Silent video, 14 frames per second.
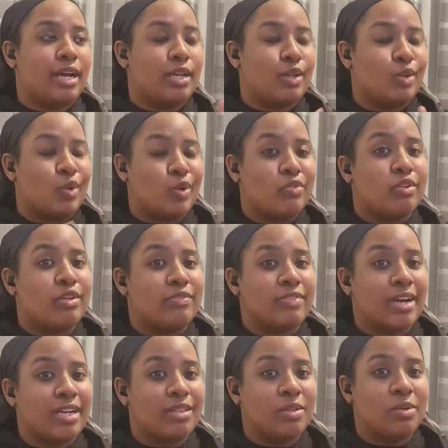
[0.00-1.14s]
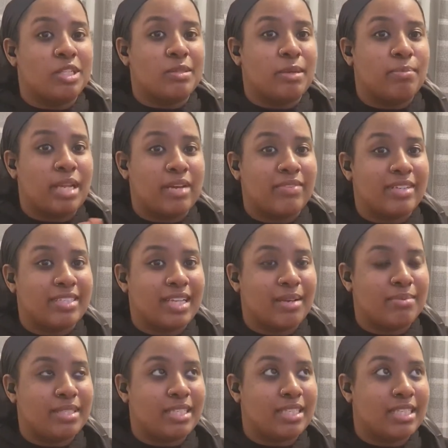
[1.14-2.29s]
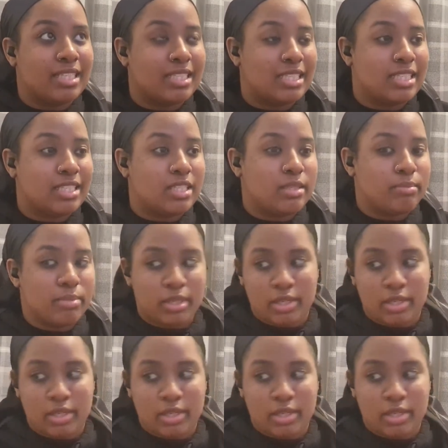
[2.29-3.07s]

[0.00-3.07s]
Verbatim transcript: I know for a fact loads of people have exams this season,